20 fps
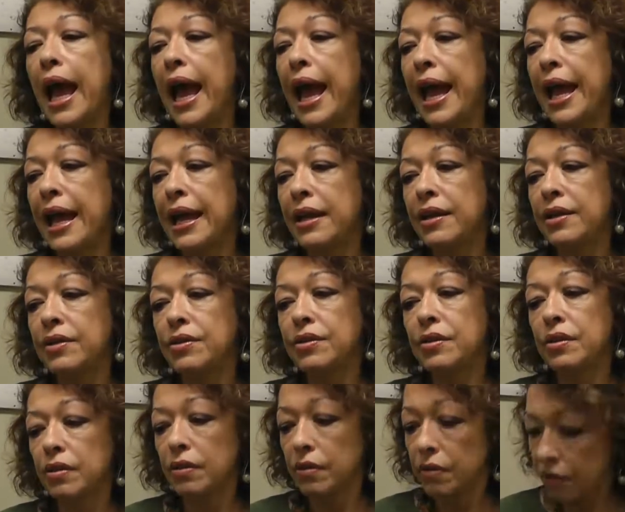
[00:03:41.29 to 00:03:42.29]

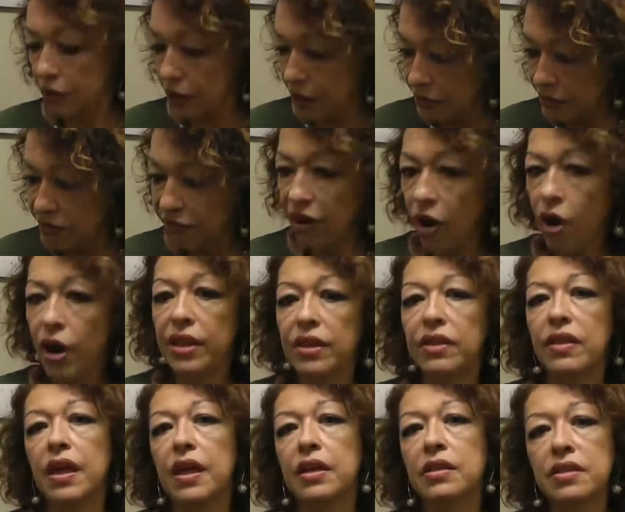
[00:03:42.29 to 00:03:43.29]
and
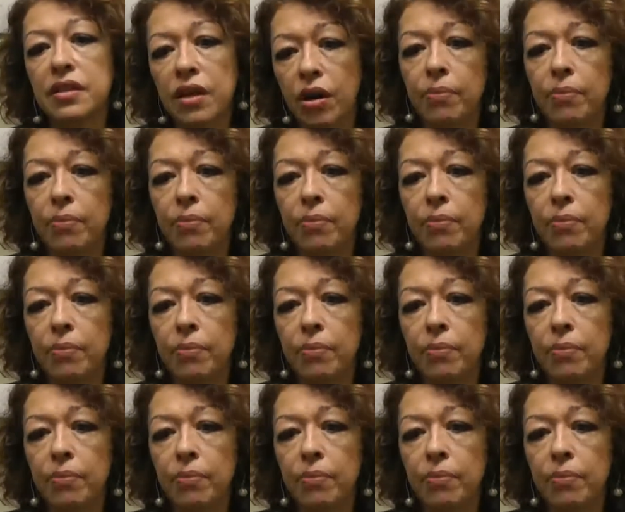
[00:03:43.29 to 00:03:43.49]
invite them.